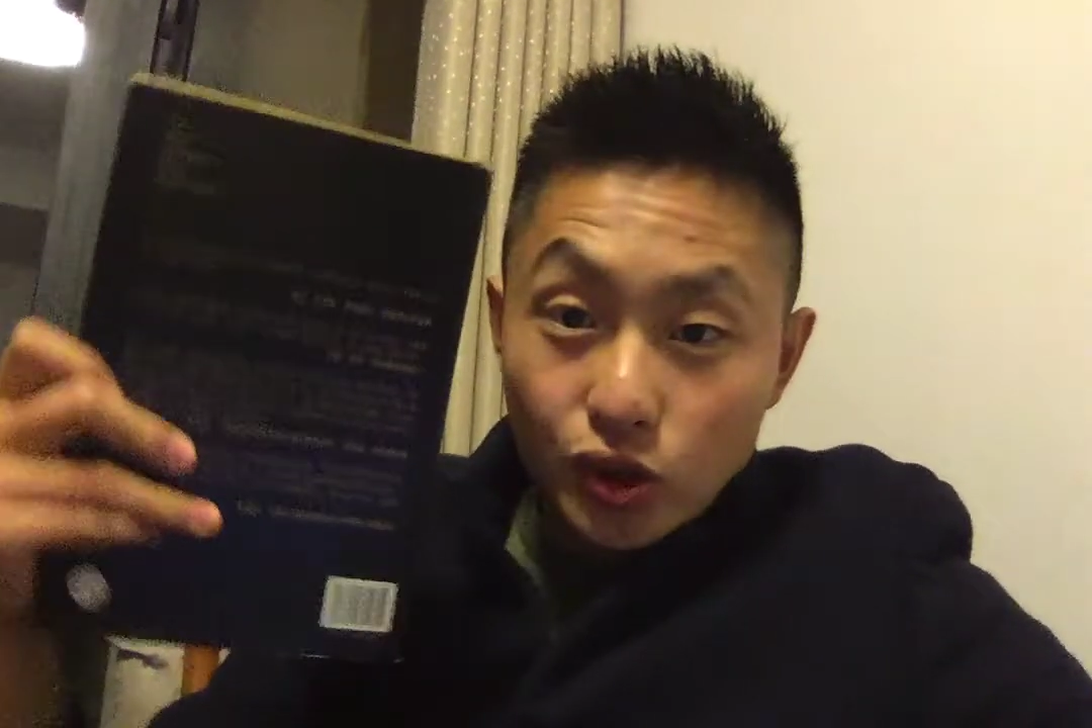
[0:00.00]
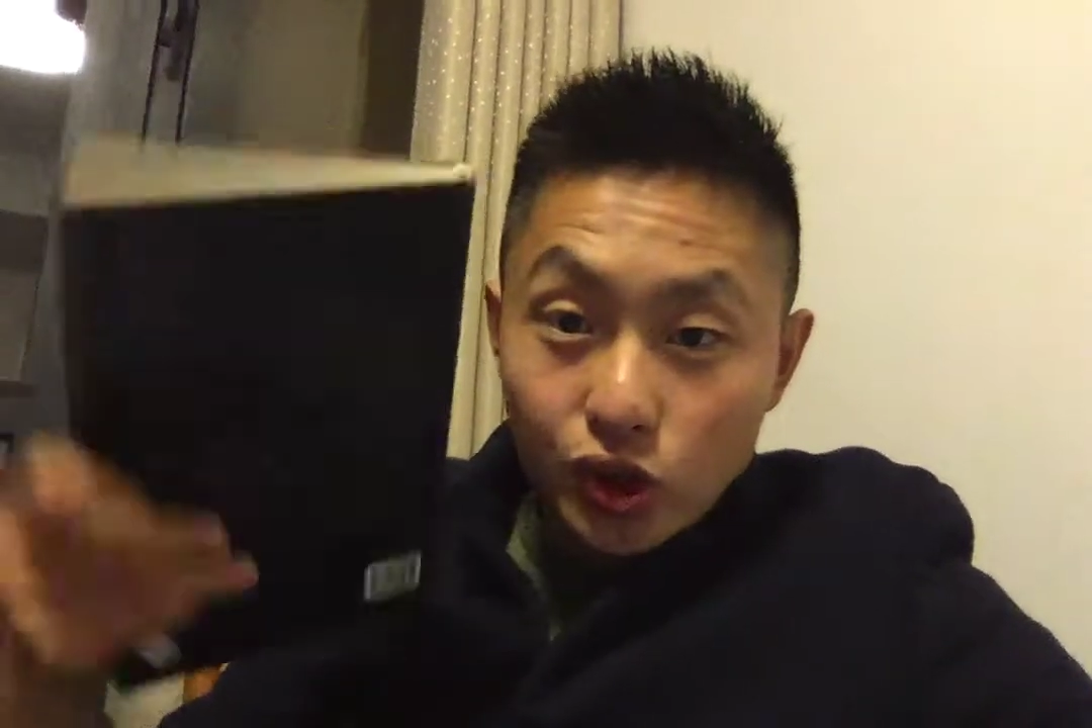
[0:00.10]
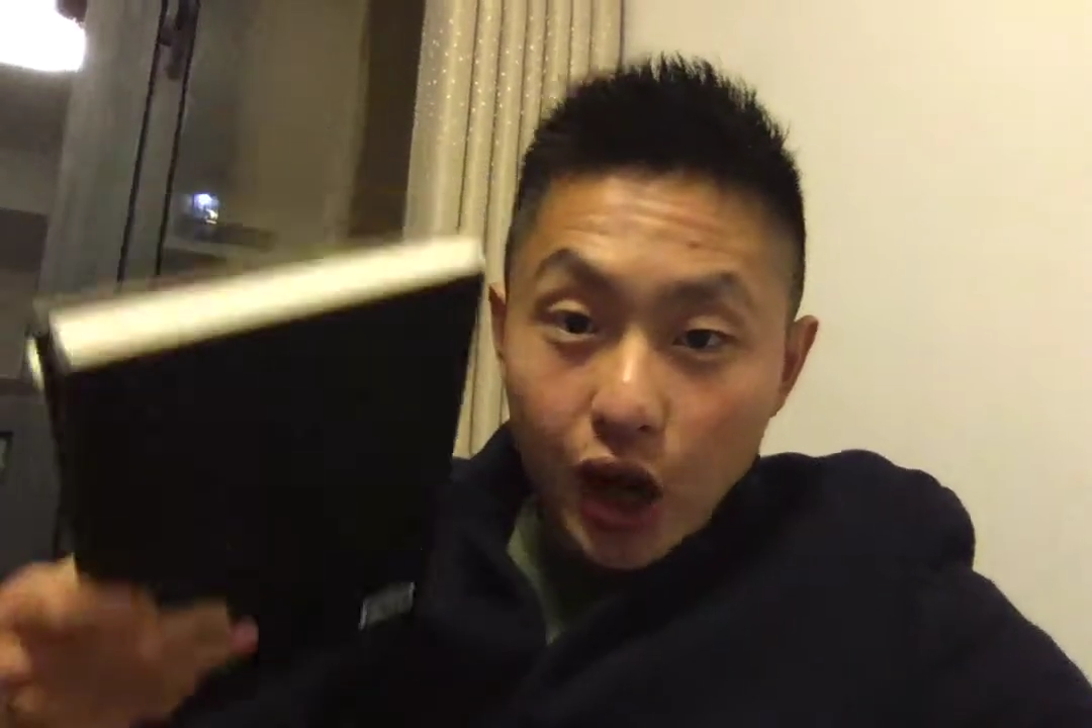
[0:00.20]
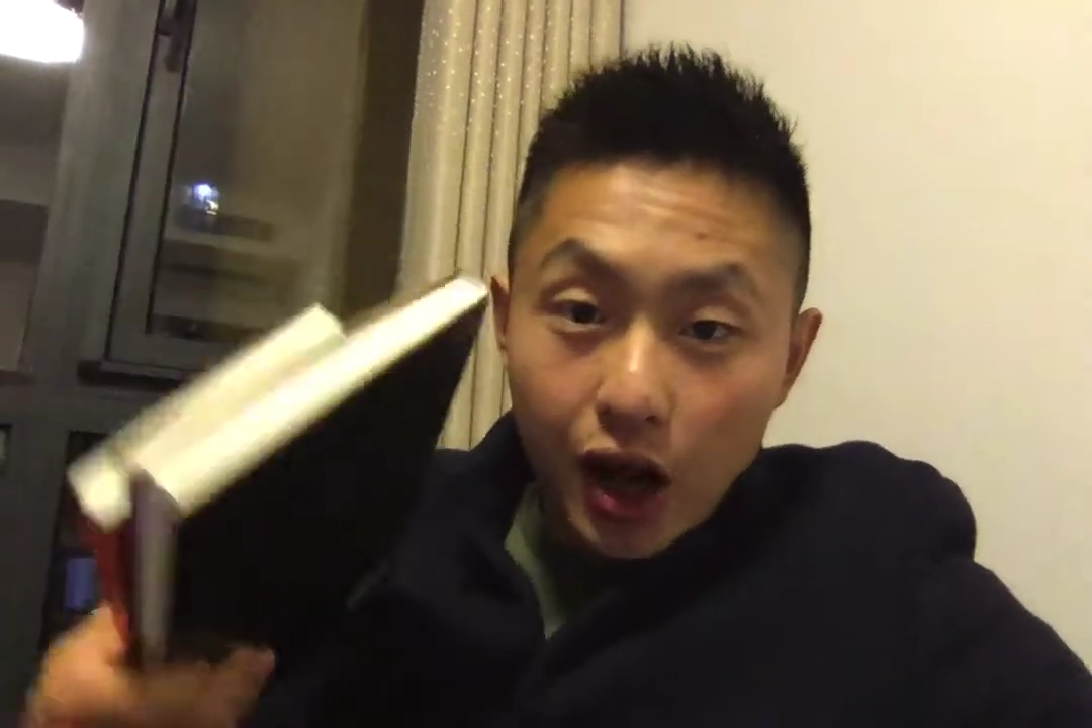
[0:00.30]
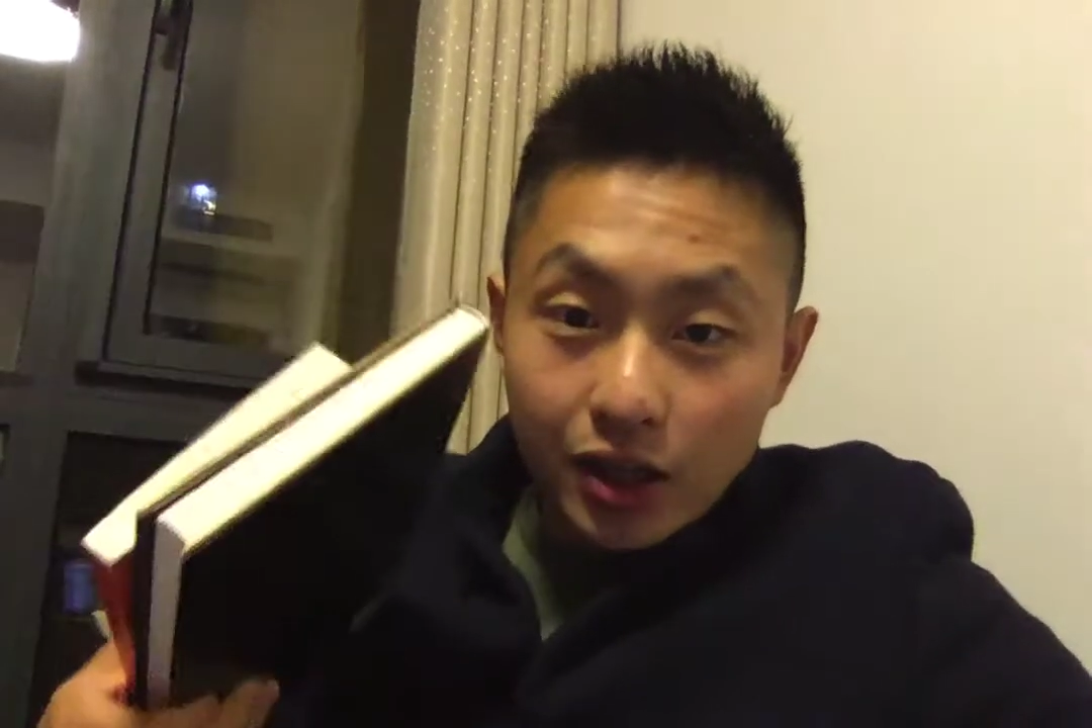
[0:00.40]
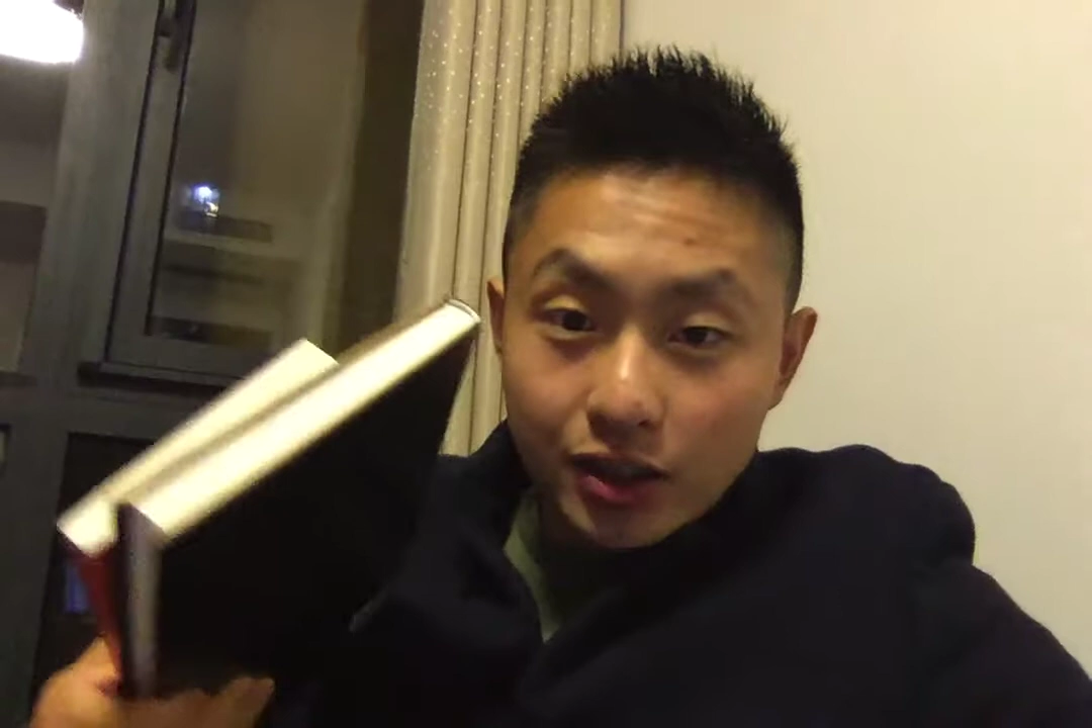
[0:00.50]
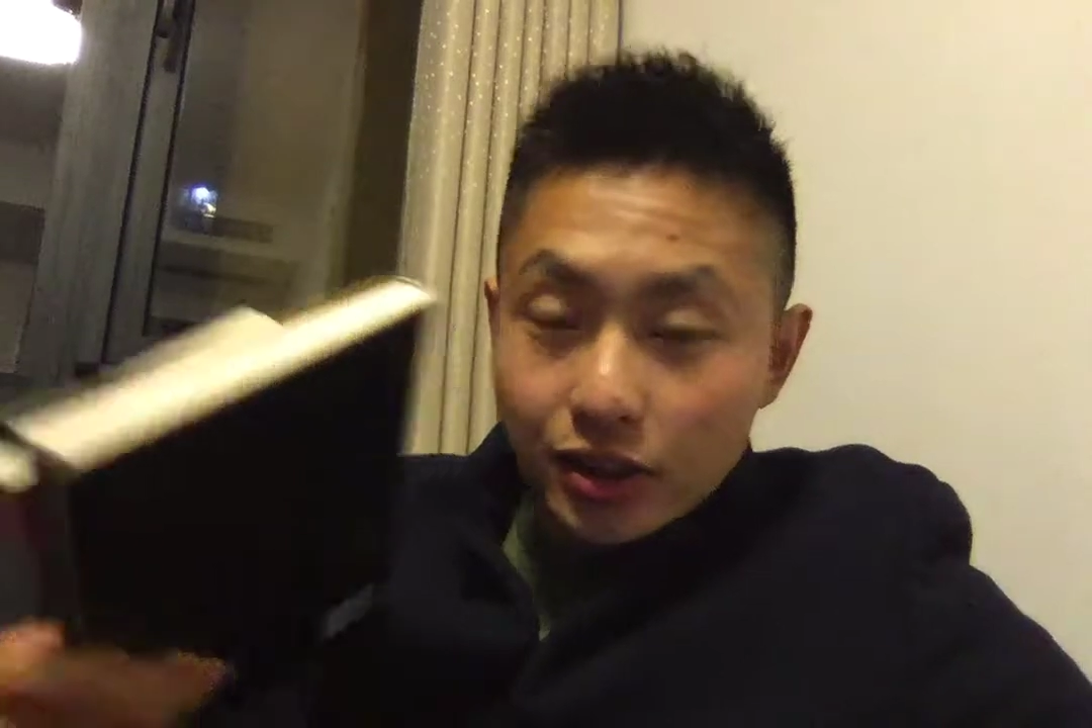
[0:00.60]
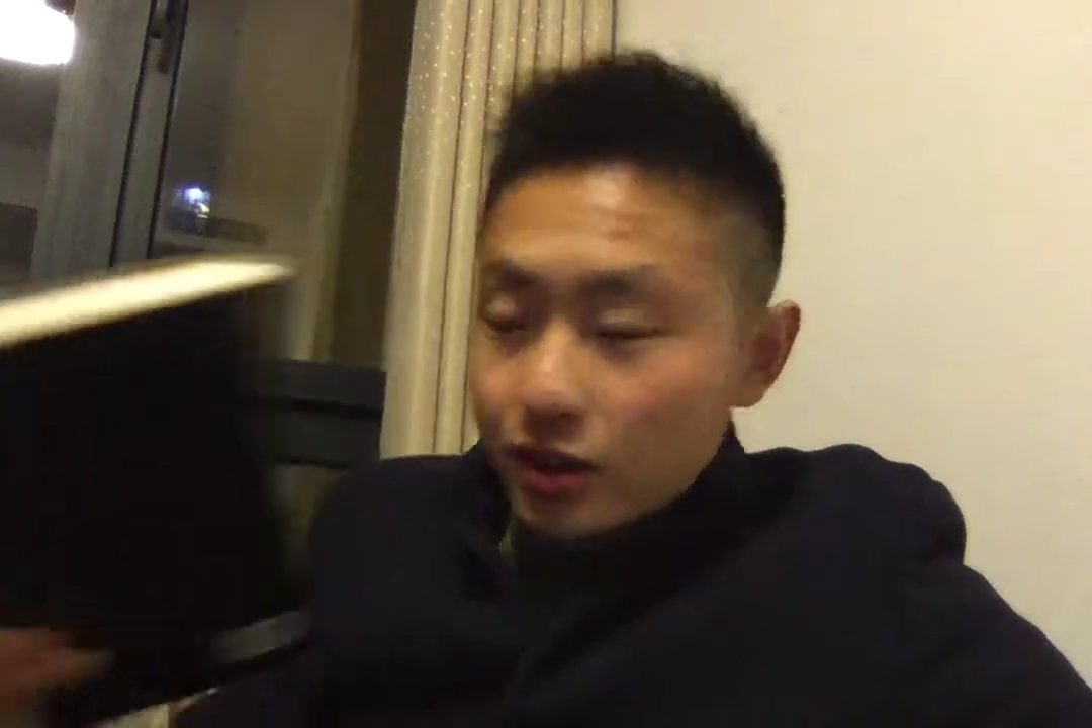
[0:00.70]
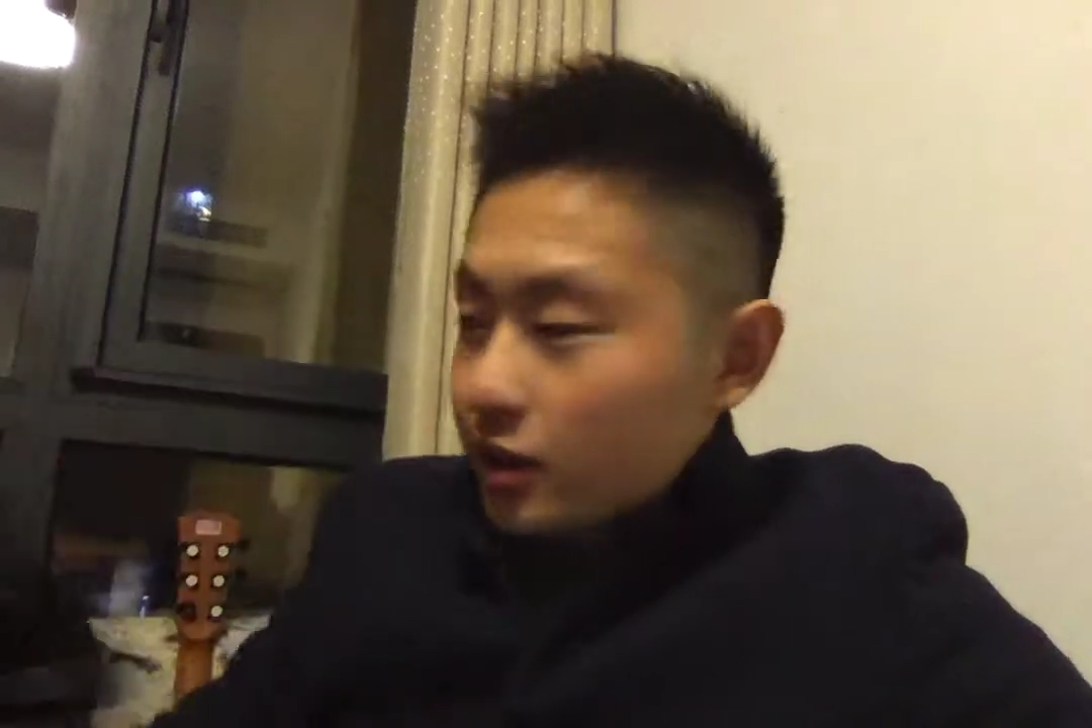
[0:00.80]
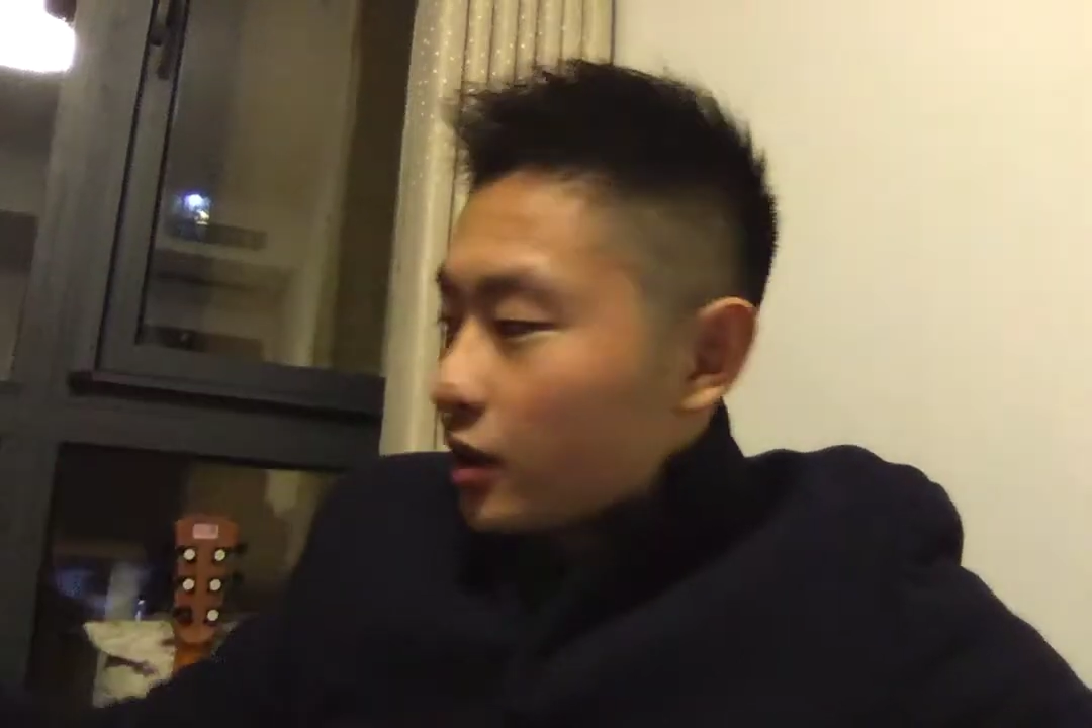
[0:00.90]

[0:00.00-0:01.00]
stocks.